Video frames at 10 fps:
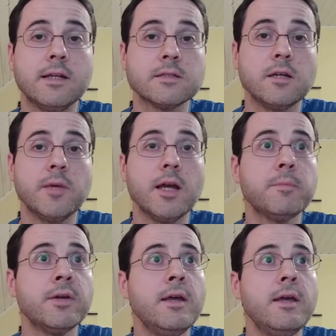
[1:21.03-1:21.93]
That's coming
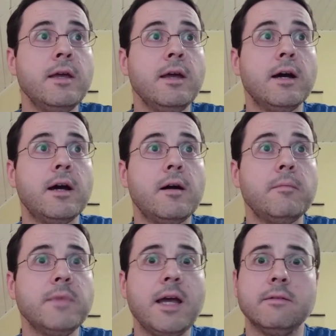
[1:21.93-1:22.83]
up.
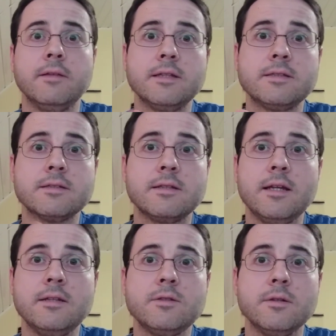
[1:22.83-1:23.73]
Yeah, let's
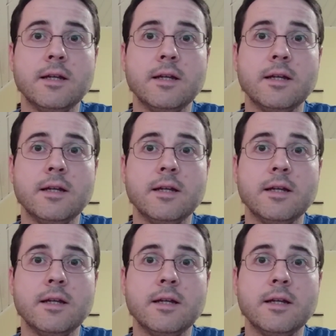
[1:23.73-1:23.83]
get into